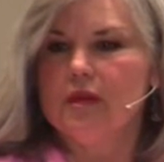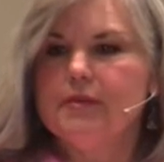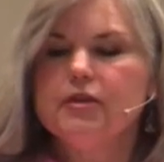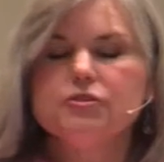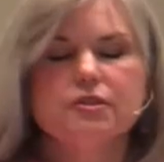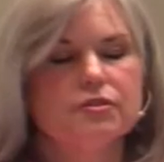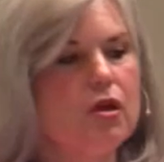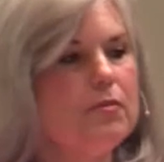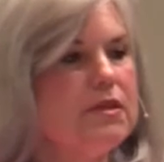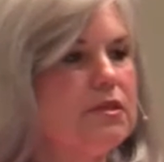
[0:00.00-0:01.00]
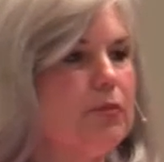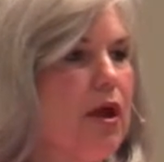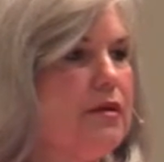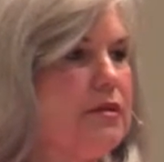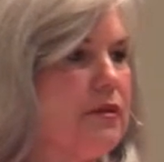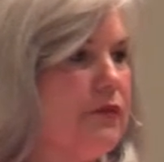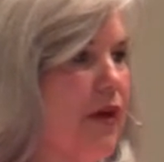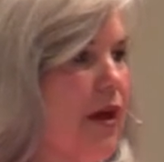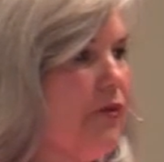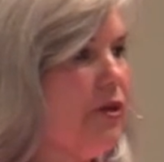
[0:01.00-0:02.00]
Peter says, Don't be surprised at the
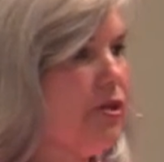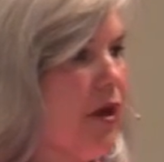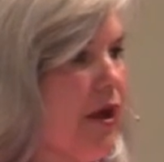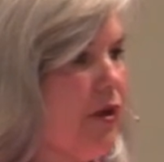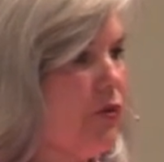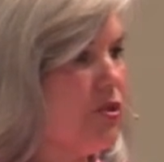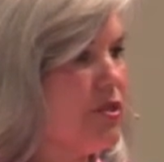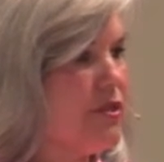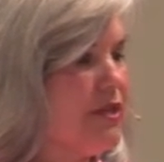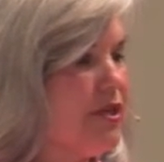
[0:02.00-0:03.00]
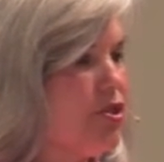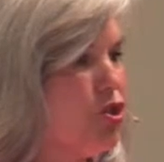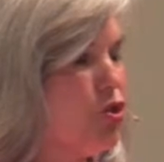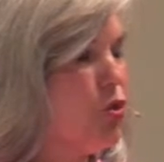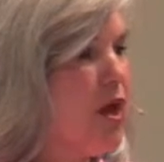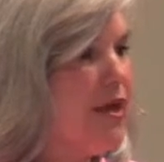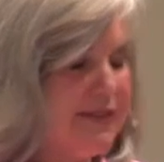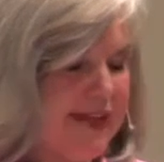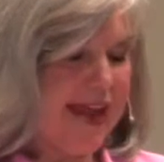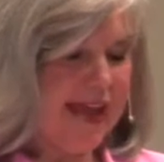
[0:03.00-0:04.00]
fiery trial which is sent to
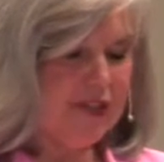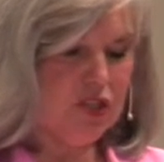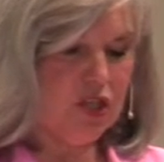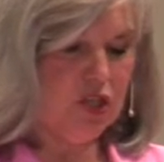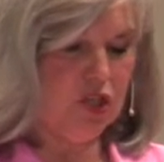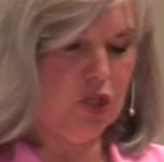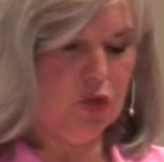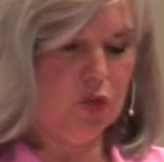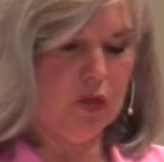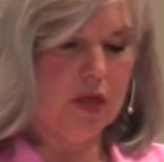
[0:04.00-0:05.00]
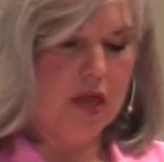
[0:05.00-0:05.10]
test you.